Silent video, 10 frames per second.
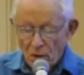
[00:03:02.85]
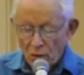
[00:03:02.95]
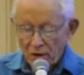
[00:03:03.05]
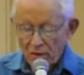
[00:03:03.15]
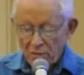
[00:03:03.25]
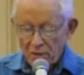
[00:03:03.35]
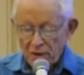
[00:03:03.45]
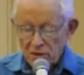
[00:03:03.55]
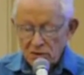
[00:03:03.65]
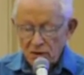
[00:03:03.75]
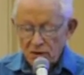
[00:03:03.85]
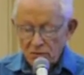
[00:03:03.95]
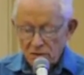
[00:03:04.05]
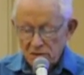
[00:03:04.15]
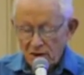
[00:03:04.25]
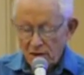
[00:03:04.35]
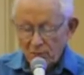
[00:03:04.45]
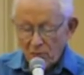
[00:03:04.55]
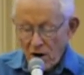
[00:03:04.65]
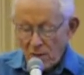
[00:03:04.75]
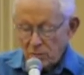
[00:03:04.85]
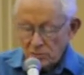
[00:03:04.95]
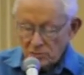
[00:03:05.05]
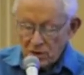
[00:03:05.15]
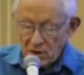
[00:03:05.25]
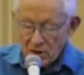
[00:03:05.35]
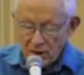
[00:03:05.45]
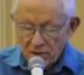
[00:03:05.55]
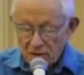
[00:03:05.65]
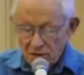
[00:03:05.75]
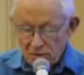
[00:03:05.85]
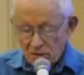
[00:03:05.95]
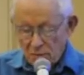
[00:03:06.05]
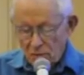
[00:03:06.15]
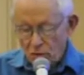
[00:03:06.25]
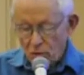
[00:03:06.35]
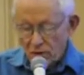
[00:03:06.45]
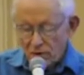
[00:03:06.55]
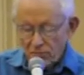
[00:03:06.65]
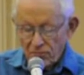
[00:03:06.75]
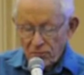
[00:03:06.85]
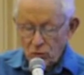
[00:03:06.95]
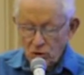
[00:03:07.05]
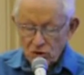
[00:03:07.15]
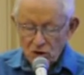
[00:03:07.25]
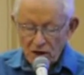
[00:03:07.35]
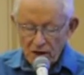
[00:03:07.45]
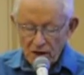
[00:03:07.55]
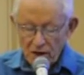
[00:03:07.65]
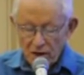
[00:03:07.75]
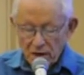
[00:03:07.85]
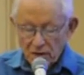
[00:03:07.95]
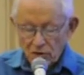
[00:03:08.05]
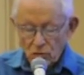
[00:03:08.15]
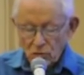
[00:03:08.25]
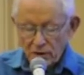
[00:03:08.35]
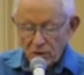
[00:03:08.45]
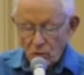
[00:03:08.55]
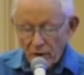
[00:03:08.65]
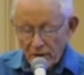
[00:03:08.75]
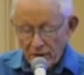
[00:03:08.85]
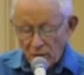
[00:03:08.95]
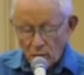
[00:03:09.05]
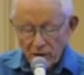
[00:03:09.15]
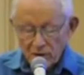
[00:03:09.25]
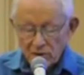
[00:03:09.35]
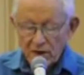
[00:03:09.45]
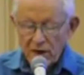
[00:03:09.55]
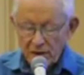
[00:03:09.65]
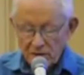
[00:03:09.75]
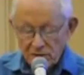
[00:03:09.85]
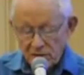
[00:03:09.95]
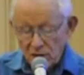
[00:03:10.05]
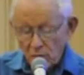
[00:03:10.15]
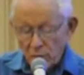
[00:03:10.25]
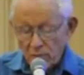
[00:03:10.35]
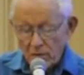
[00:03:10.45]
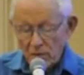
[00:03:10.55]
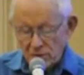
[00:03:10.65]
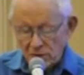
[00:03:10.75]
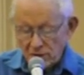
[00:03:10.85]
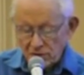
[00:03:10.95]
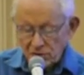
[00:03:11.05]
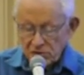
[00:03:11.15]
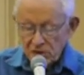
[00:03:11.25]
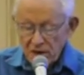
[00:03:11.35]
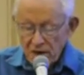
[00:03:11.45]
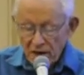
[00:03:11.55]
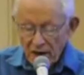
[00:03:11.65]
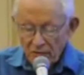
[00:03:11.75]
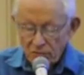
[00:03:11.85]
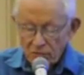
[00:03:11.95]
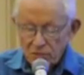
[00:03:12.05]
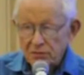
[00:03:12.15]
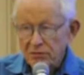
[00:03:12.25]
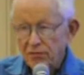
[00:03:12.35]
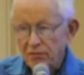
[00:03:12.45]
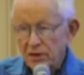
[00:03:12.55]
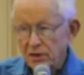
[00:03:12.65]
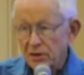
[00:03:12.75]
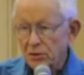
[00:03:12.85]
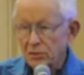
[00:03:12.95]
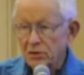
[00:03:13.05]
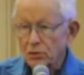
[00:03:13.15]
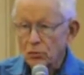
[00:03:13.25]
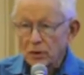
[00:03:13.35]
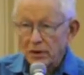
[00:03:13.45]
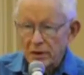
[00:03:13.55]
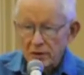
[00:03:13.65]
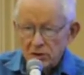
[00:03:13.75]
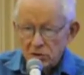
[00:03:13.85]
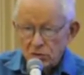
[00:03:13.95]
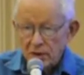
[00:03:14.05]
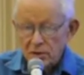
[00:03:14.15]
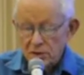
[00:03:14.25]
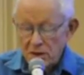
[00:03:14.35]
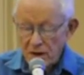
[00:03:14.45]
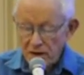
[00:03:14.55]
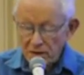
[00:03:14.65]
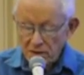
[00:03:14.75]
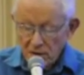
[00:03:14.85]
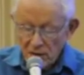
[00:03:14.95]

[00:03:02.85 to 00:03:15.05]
One of the biggest unresolved problems in this nuclear fuel chain is nuclear waste, and it still persists. After 50 years, the nuclear industry has not